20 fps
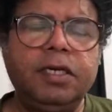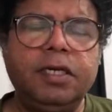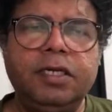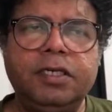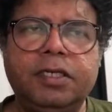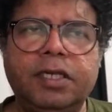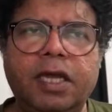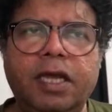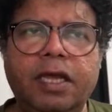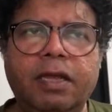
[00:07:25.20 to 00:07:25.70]

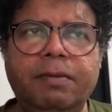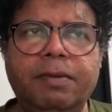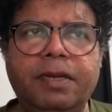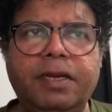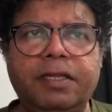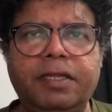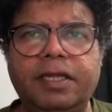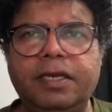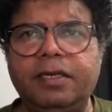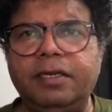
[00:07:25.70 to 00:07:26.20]
time, and
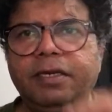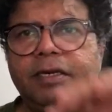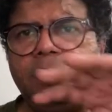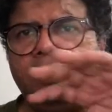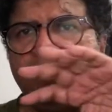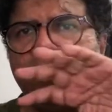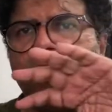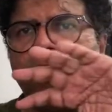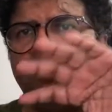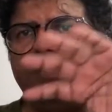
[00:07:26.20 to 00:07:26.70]
then
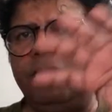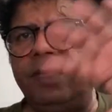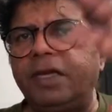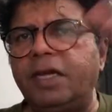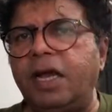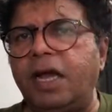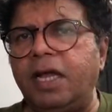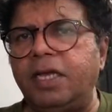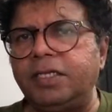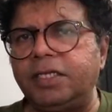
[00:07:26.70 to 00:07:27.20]
all the
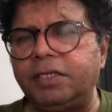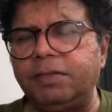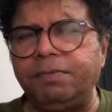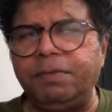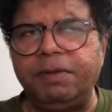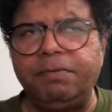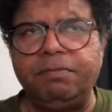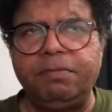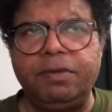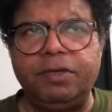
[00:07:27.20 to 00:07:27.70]
cast
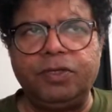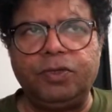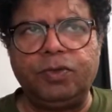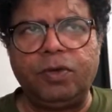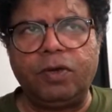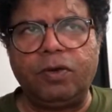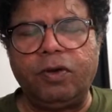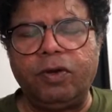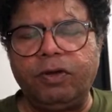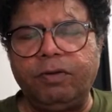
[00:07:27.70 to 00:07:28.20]
members who are
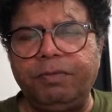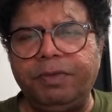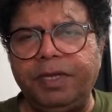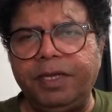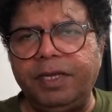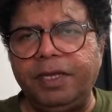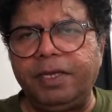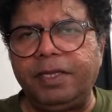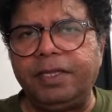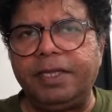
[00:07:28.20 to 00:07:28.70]
going to be
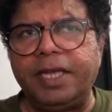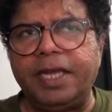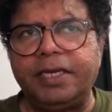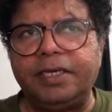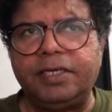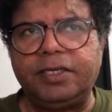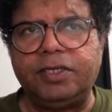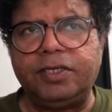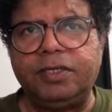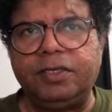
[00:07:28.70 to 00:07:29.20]
in that
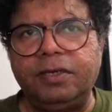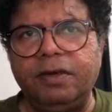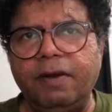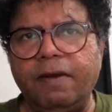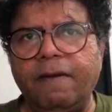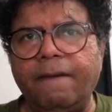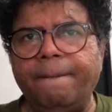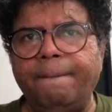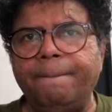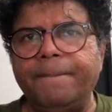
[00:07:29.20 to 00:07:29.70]

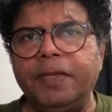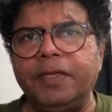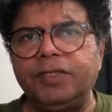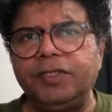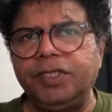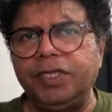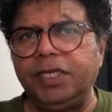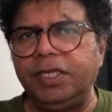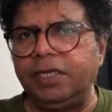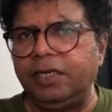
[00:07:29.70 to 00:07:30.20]

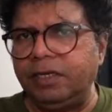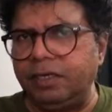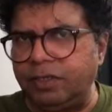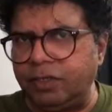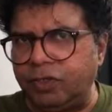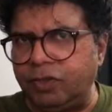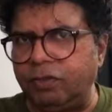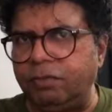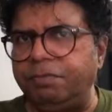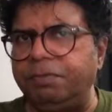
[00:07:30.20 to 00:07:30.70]
scene
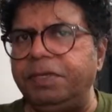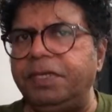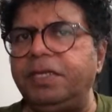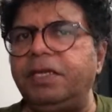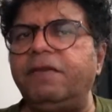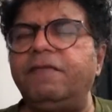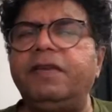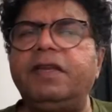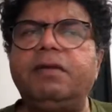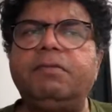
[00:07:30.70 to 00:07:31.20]
should be
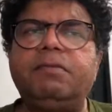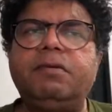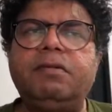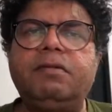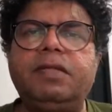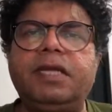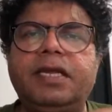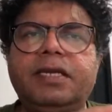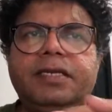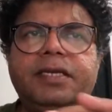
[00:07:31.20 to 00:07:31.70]
available
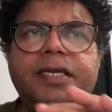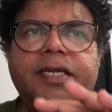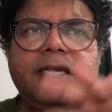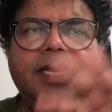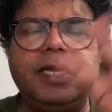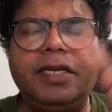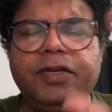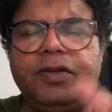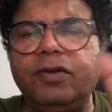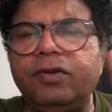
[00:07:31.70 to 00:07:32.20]
that day,
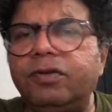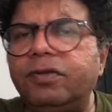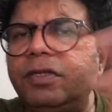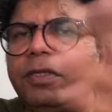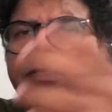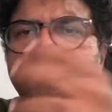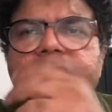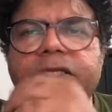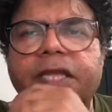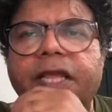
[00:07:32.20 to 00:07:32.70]
and the
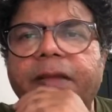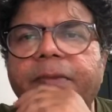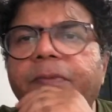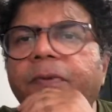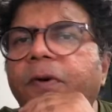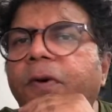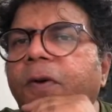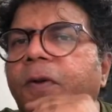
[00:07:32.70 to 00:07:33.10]
same